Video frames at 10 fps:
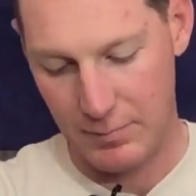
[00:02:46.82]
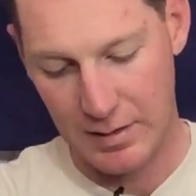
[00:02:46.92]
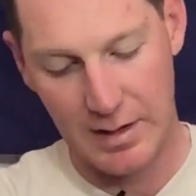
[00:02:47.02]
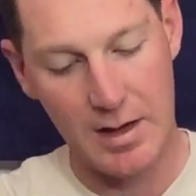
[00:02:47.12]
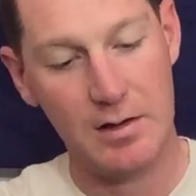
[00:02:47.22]

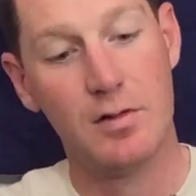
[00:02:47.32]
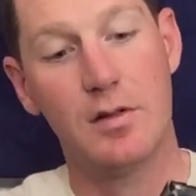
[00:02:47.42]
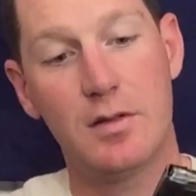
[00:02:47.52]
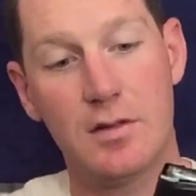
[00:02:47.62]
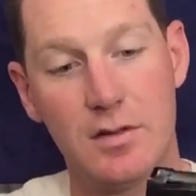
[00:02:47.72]
again,
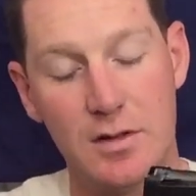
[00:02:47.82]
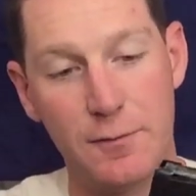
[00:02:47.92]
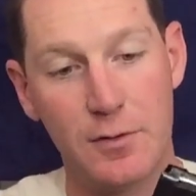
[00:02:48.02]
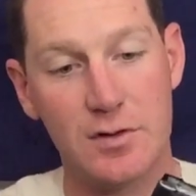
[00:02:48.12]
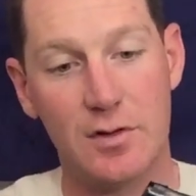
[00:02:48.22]

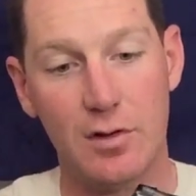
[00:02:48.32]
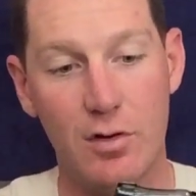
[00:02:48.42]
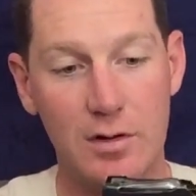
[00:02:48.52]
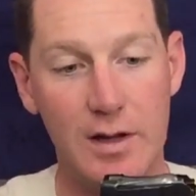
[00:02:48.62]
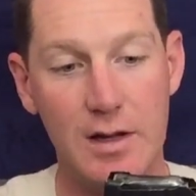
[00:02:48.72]
different to the
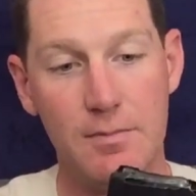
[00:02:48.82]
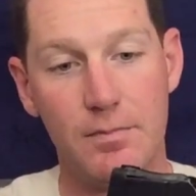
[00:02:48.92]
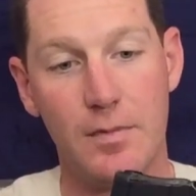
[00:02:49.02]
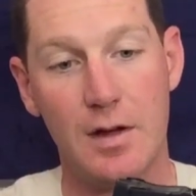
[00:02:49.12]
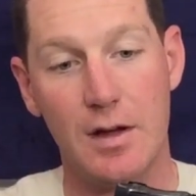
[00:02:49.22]
long Lee,
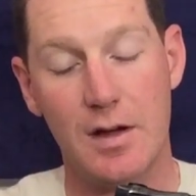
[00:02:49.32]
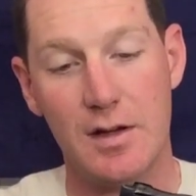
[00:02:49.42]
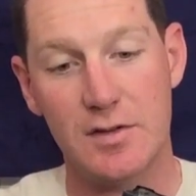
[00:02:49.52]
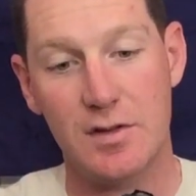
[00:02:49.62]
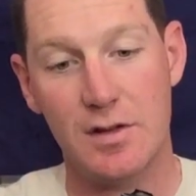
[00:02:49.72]

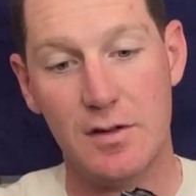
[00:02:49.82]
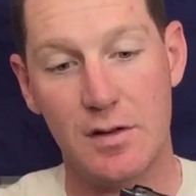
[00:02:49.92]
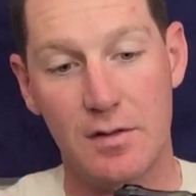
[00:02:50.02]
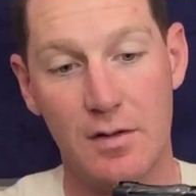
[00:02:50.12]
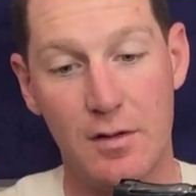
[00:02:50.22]
has the
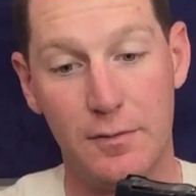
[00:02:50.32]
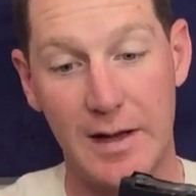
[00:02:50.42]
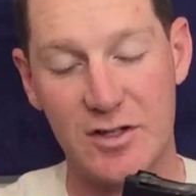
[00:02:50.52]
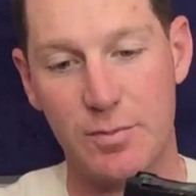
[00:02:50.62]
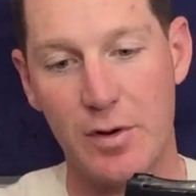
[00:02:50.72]

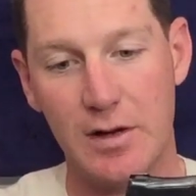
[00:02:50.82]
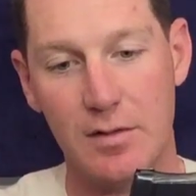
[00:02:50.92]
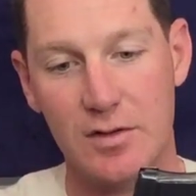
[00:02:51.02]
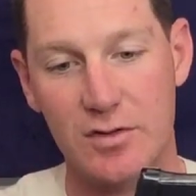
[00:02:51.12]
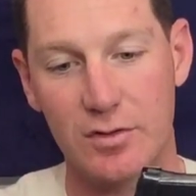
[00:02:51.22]
flat spring
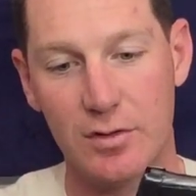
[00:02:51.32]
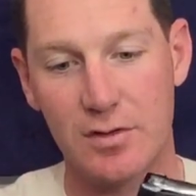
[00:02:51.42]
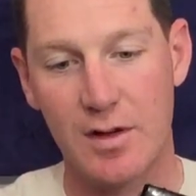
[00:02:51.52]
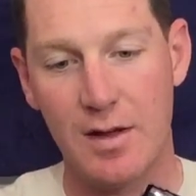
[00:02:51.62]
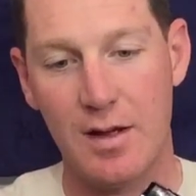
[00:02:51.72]

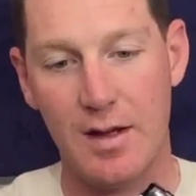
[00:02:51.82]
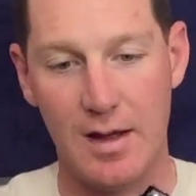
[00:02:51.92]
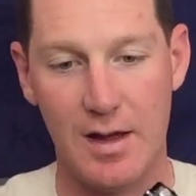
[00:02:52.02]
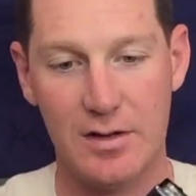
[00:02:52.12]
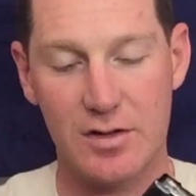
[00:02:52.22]
installed,
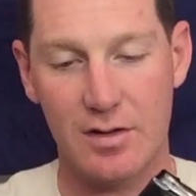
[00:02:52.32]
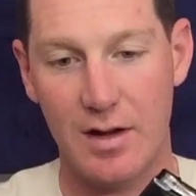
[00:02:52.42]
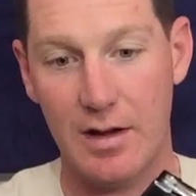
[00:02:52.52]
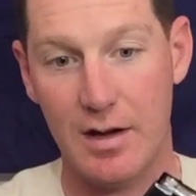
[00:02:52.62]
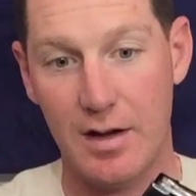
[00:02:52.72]
and
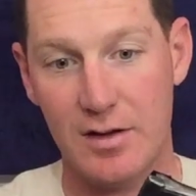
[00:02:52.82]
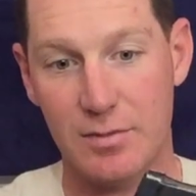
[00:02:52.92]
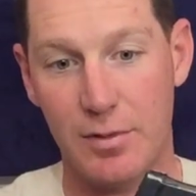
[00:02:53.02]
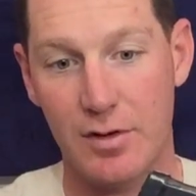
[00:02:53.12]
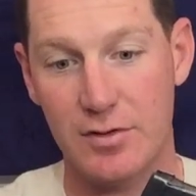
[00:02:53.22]
as
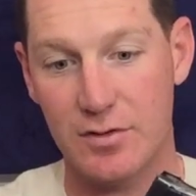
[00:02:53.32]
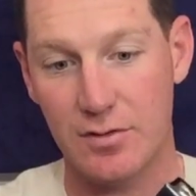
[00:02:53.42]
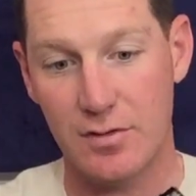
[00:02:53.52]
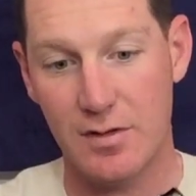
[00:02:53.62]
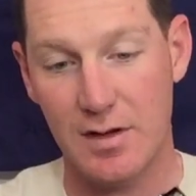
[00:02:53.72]
opposed
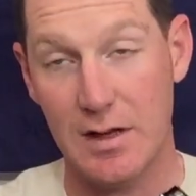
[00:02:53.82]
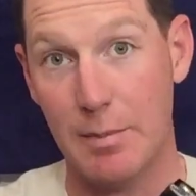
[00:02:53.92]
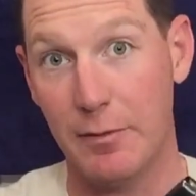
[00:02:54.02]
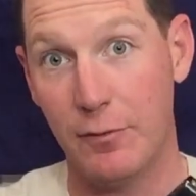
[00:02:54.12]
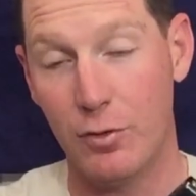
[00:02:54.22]
to the
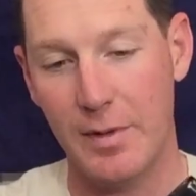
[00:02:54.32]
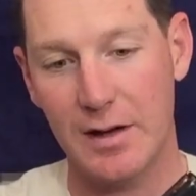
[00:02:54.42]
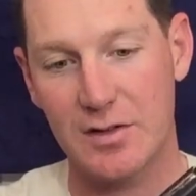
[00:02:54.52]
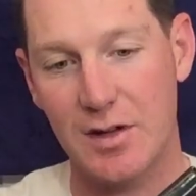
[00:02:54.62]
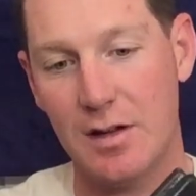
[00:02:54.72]
No.4
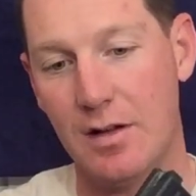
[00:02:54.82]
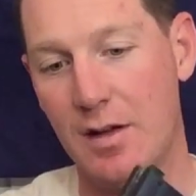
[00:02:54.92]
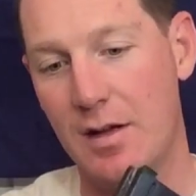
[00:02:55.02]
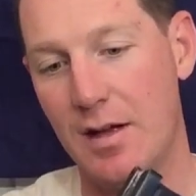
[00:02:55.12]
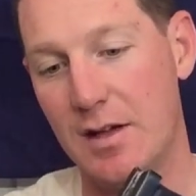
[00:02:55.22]
magazine,
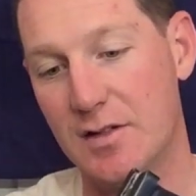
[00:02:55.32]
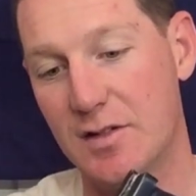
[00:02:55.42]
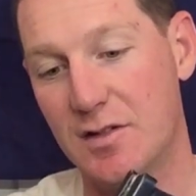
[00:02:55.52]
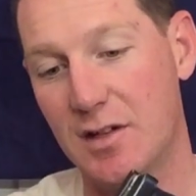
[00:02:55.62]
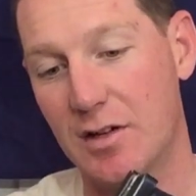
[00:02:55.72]
has this
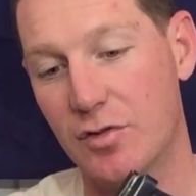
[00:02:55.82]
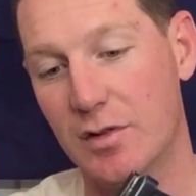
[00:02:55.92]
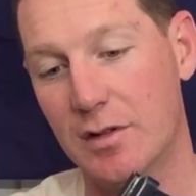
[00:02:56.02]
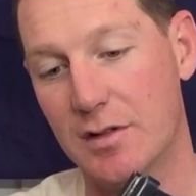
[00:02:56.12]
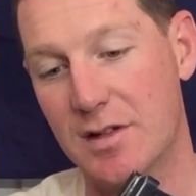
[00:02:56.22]
secondary
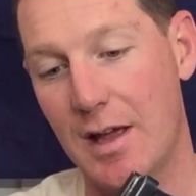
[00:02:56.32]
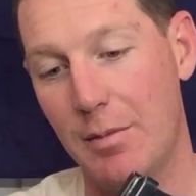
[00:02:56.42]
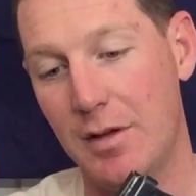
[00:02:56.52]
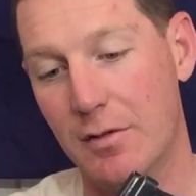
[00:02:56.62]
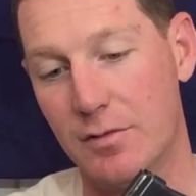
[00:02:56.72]
little
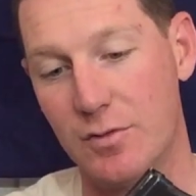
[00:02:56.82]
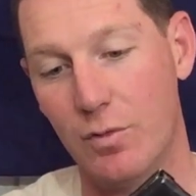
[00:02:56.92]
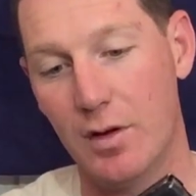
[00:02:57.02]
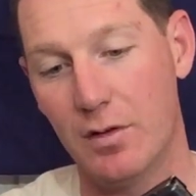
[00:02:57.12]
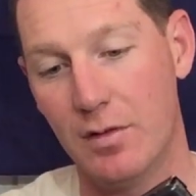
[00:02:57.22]
tab here as
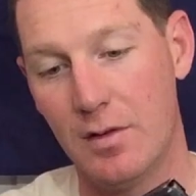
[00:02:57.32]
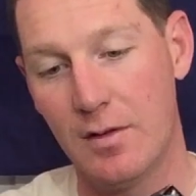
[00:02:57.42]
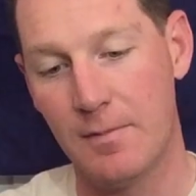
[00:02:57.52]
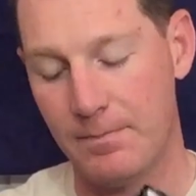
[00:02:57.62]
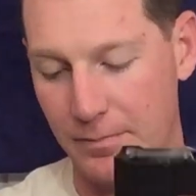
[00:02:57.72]
well,
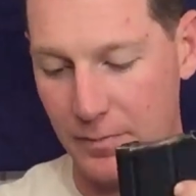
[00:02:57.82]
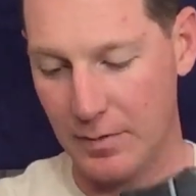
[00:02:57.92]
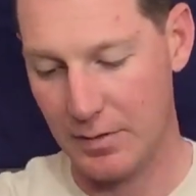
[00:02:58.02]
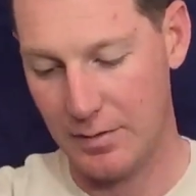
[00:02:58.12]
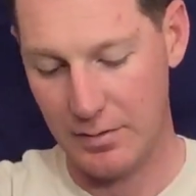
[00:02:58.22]

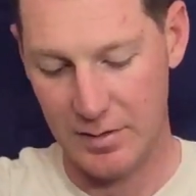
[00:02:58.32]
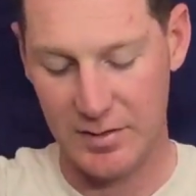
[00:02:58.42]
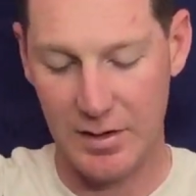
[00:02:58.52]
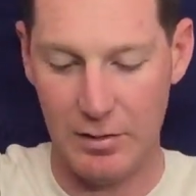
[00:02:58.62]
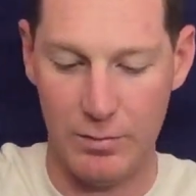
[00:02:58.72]

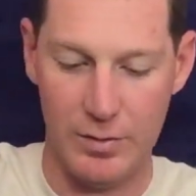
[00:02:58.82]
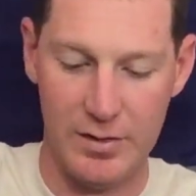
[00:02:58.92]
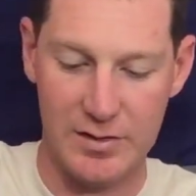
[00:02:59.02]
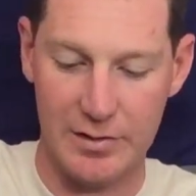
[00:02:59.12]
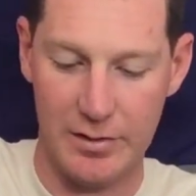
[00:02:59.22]
just to help with
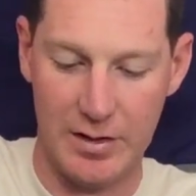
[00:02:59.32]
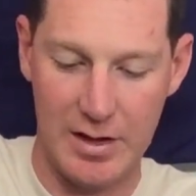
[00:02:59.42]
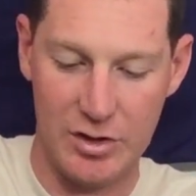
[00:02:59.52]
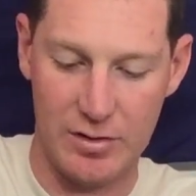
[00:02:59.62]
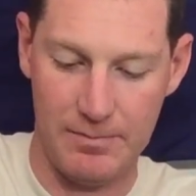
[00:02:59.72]
its
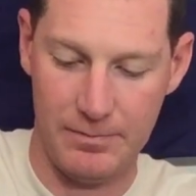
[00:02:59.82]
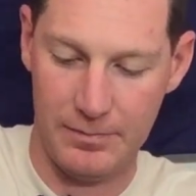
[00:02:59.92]
location.